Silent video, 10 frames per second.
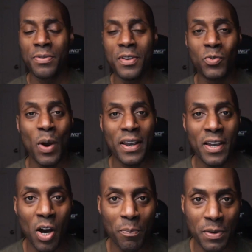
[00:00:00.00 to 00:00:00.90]
This is where I can
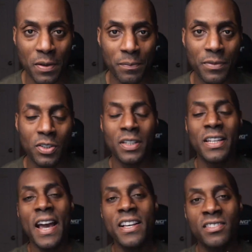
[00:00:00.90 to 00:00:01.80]
help you. So
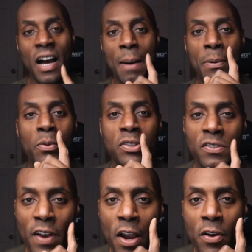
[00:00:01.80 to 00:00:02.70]
today's topic, which
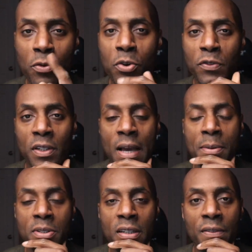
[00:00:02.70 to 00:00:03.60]
is very crucial for the
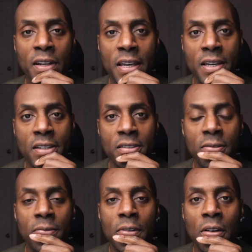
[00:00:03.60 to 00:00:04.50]
times we're living in, is
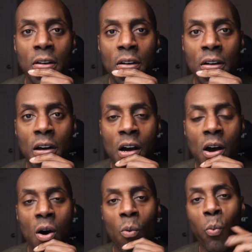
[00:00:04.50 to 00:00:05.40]

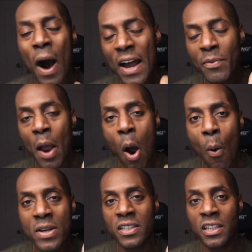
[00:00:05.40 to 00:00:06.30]
why do we
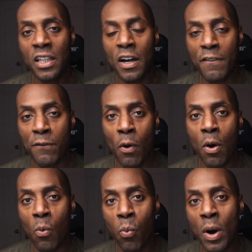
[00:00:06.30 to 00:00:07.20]
always look
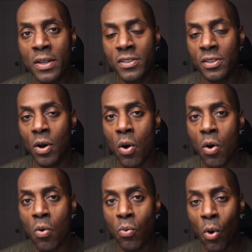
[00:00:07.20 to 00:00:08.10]
for what's
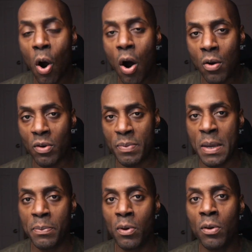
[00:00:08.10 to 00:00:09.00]
wrong with
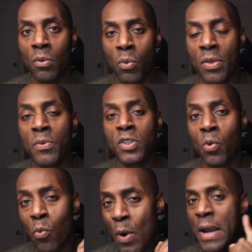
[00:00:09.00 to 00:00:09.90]
people rather than what's
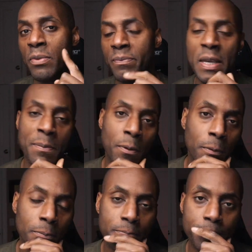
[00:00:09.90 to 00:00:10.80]
right with people?
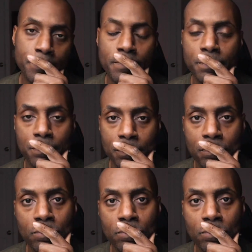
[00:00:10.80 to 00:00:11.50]
Hmm.